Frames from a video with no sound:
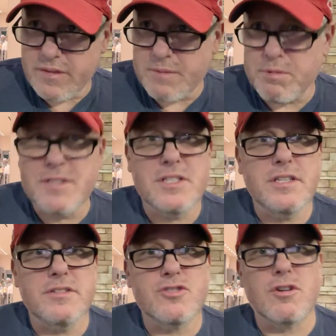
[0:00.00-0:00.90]
that
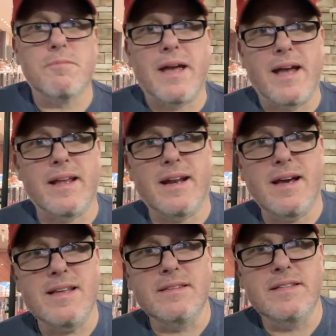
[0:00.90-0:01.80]
President Trump had, and
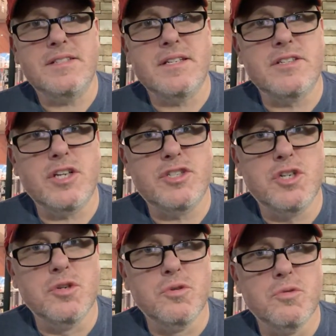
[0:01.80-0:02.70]
I listened
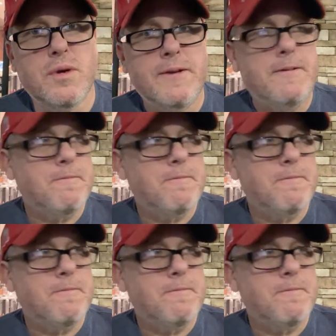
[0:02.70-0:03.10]
to